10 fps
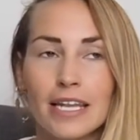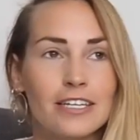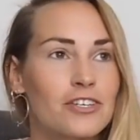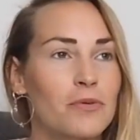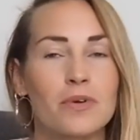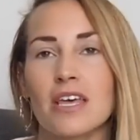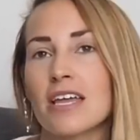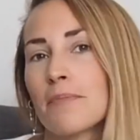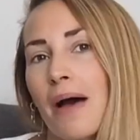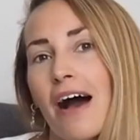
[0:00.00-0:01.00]
Literally
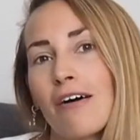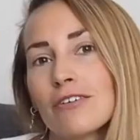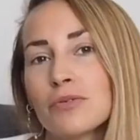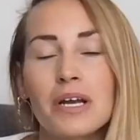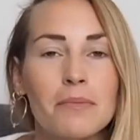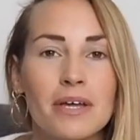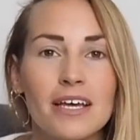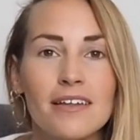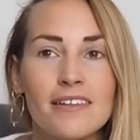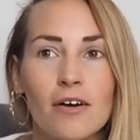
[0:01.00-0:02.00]
within about 20
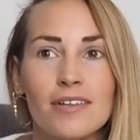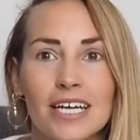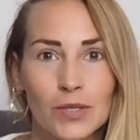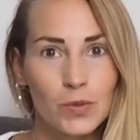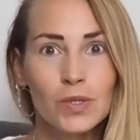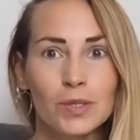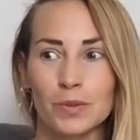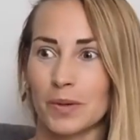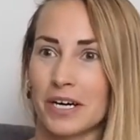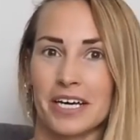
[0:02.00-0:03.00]
minutes, I was like, ooh,
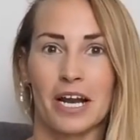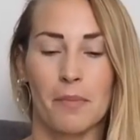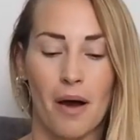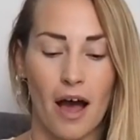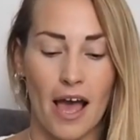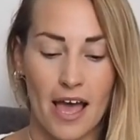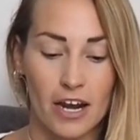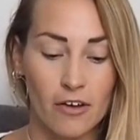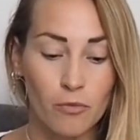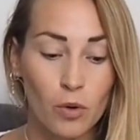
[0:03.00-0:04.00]
what can I buy?
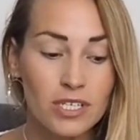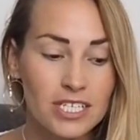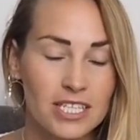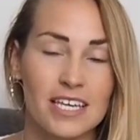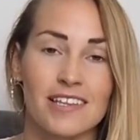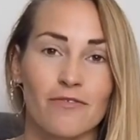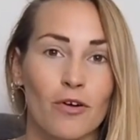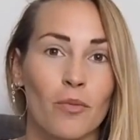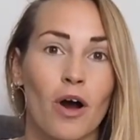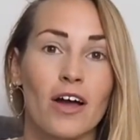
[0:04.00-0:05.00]
And I've wanted these for
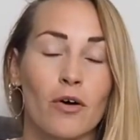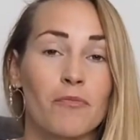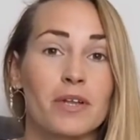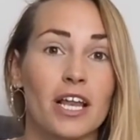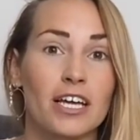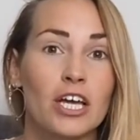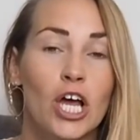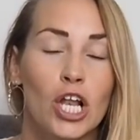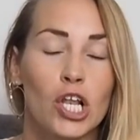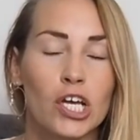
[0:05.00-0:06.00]
a while. I've been like
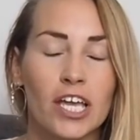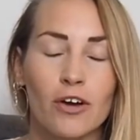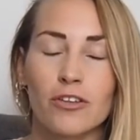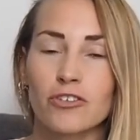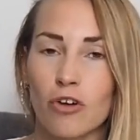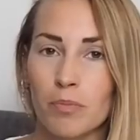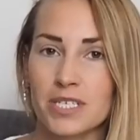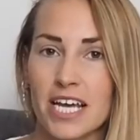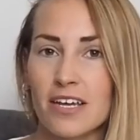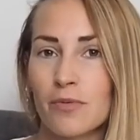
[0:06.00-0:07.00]
looking on the drop
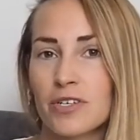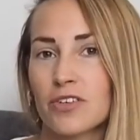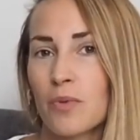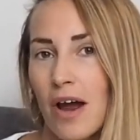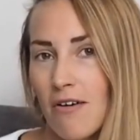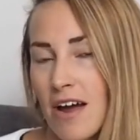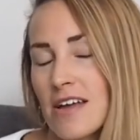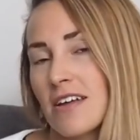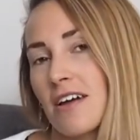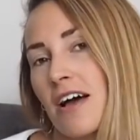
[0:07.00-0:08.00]
date, which is where
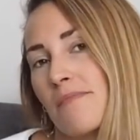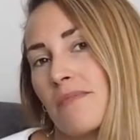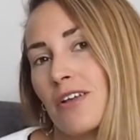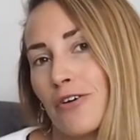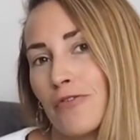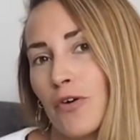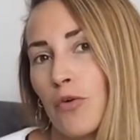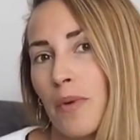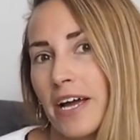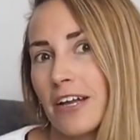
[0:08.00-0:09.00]
I look for
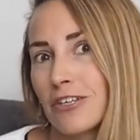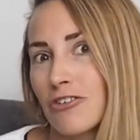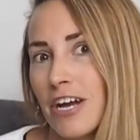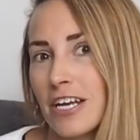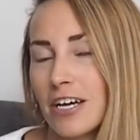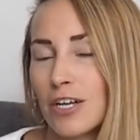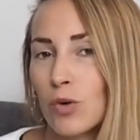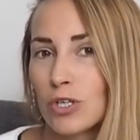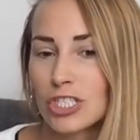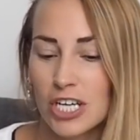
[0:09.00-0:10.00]
all my kind of trainer
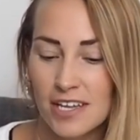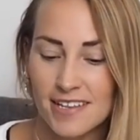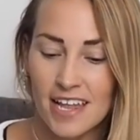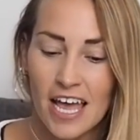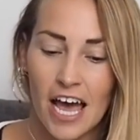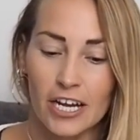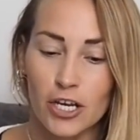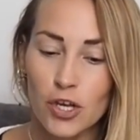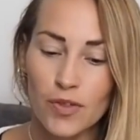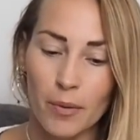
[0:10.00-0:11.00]
launches. And I
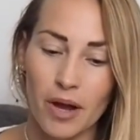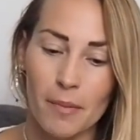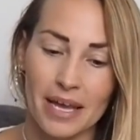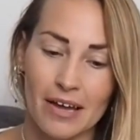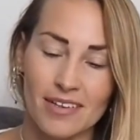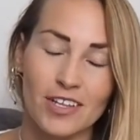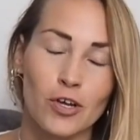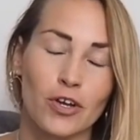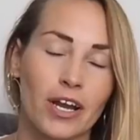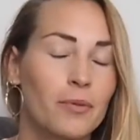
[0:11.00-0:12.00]
knew they were coming out
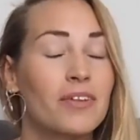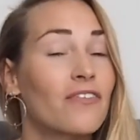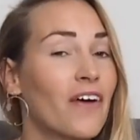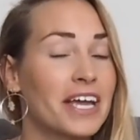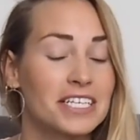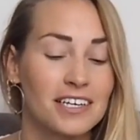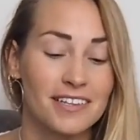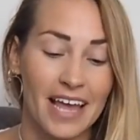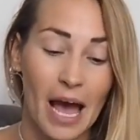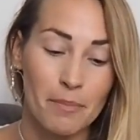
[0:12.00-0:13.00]
soon, and it was fate because
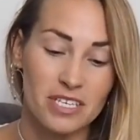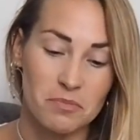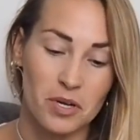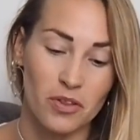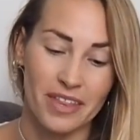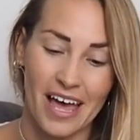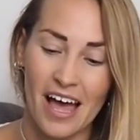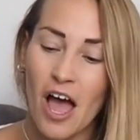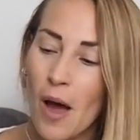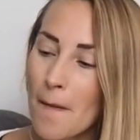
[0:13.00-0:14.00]
they happened to be on
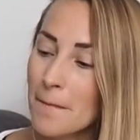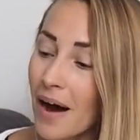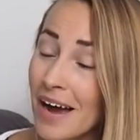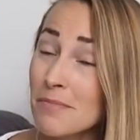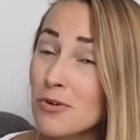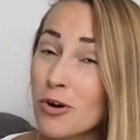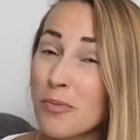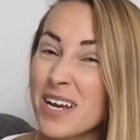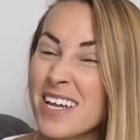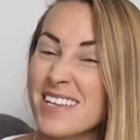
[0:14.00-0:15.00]
there. But I'm
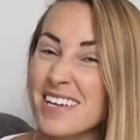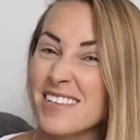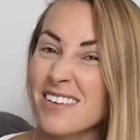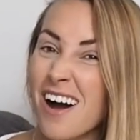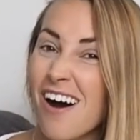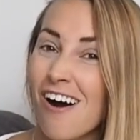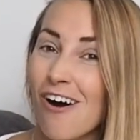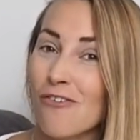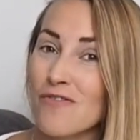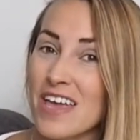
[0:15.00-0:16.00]
normally a
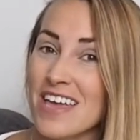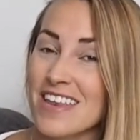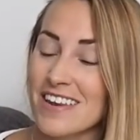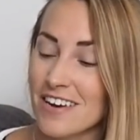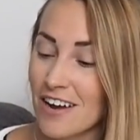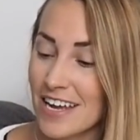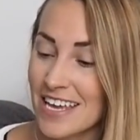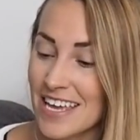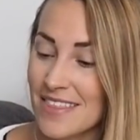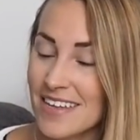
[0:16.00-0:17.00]
6.5 in
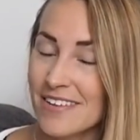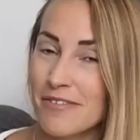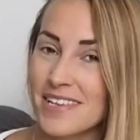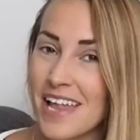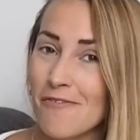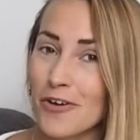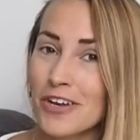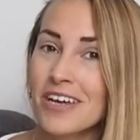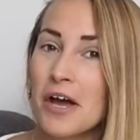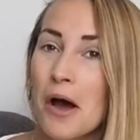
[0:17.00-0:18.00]
Nike and these are a
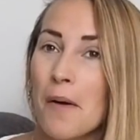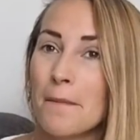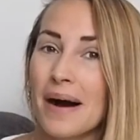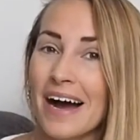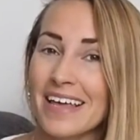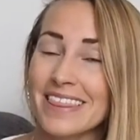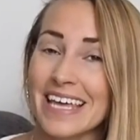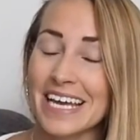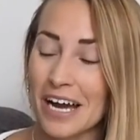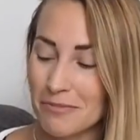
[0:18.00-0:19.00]
7. But I
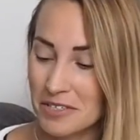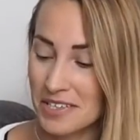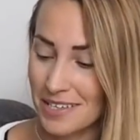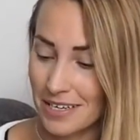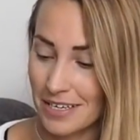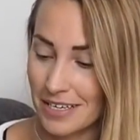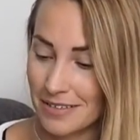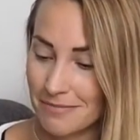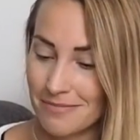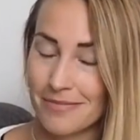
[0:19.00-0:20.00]
think I'm just
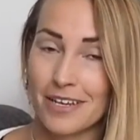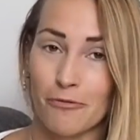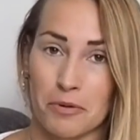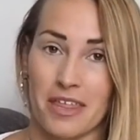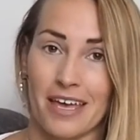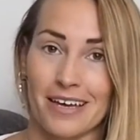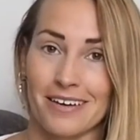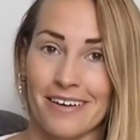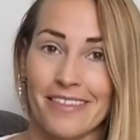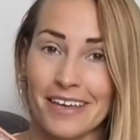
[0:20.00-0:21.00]
gonna live with it.
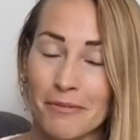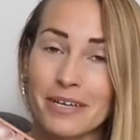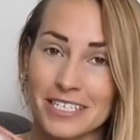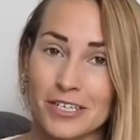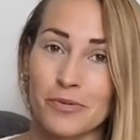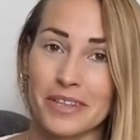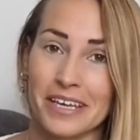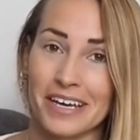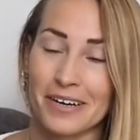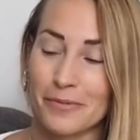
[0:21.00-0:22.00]
I think I'm gonna deal with
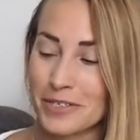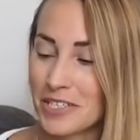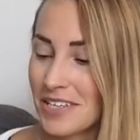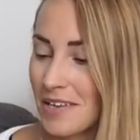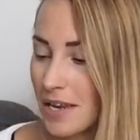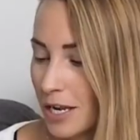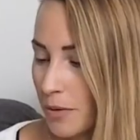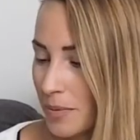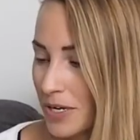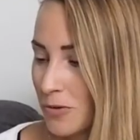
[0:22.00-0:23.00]
it, which is a
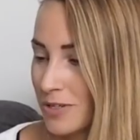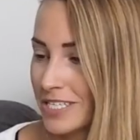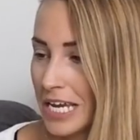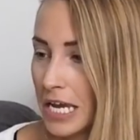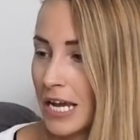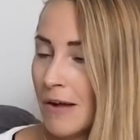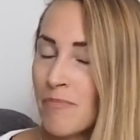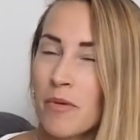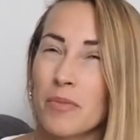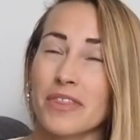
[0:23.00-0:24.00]
little bit naughty.
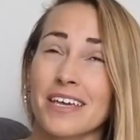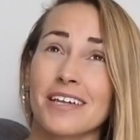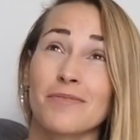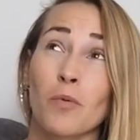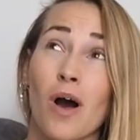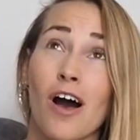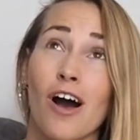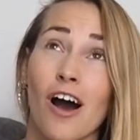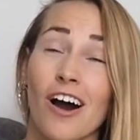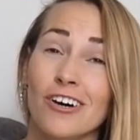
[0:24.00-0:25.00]
But these were
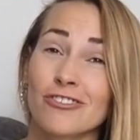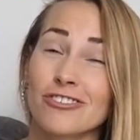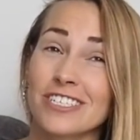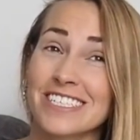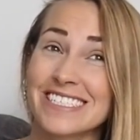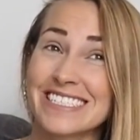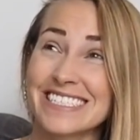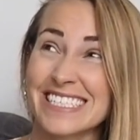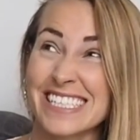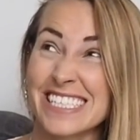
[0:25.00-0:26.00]

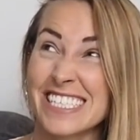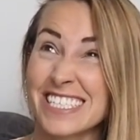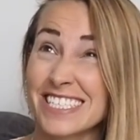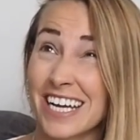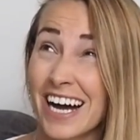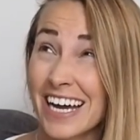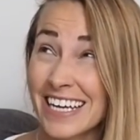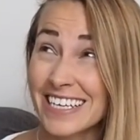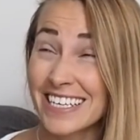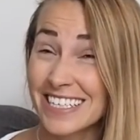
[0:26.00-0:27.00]

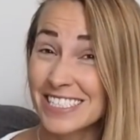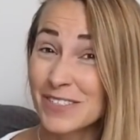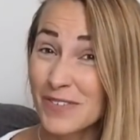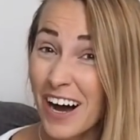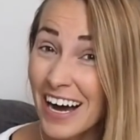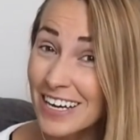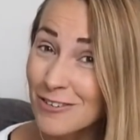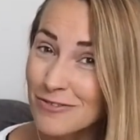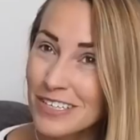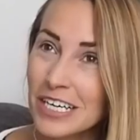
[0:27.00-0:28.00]

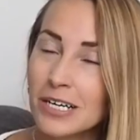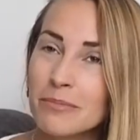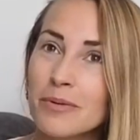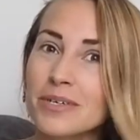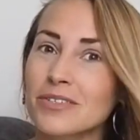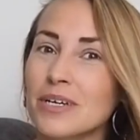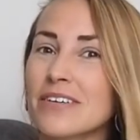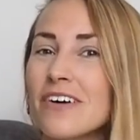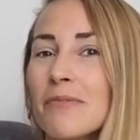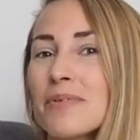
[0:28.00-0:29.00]
$139.95. But with
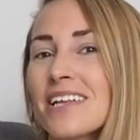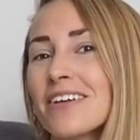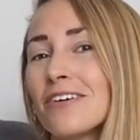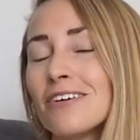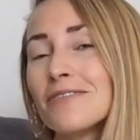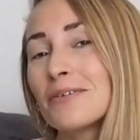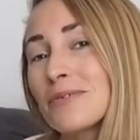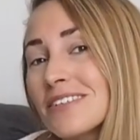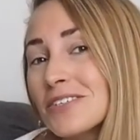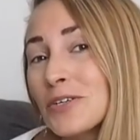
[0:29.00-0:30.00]
25% off, it
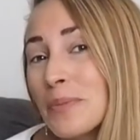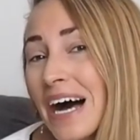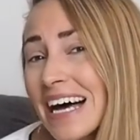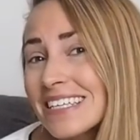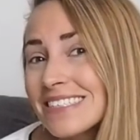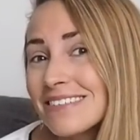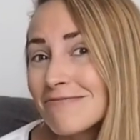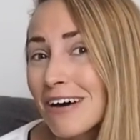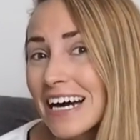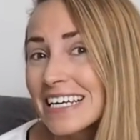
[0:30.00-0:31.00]
wasn't too bad,
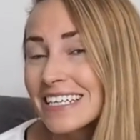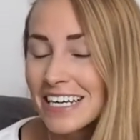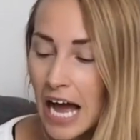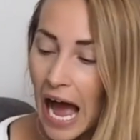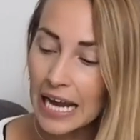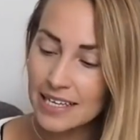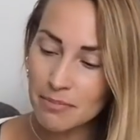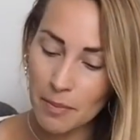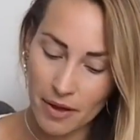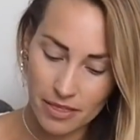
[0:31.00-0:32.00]
right? And it's
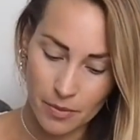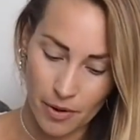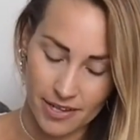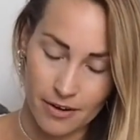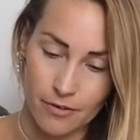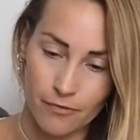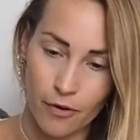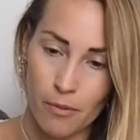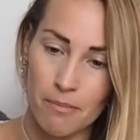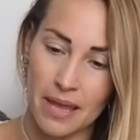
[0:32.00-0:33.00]
my birthday present
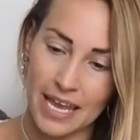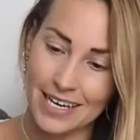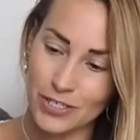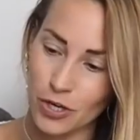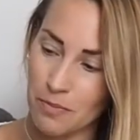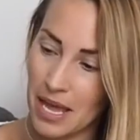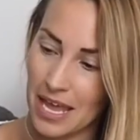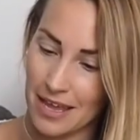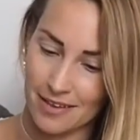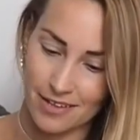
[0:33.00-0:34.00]
from me to me.